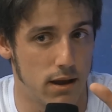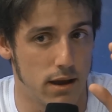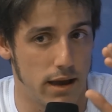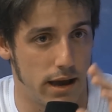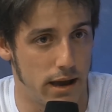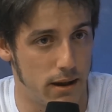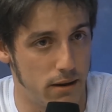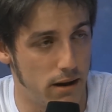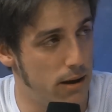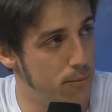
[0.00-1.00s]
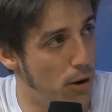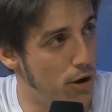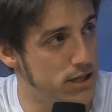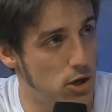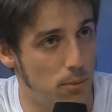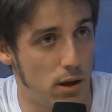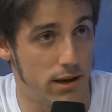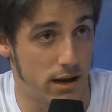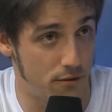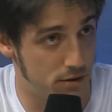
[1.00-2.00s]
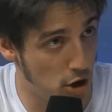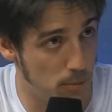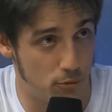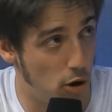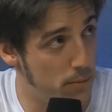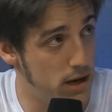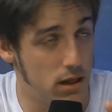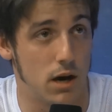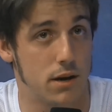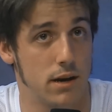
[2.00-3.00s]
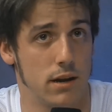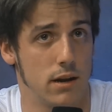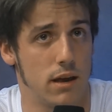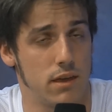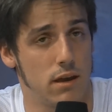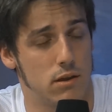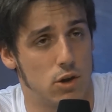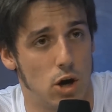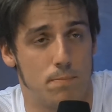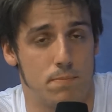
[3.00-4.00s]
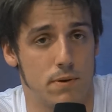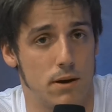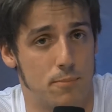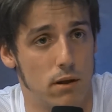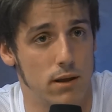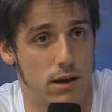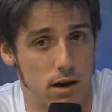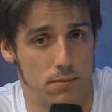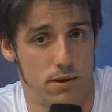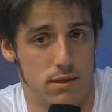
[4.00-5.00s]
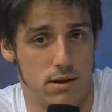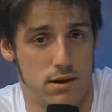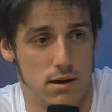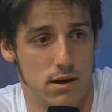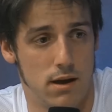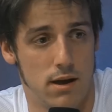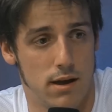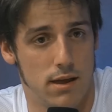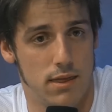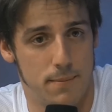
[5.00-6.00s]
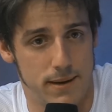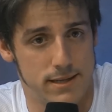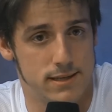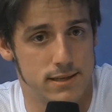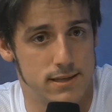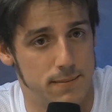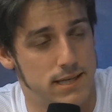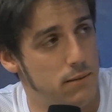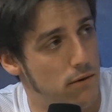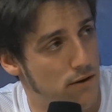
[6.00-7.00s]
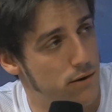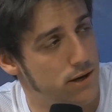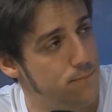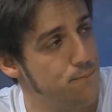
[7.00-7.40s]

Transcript: and bot snowballing and top roaming a lot, and I think top probably Curve did the best game of our team.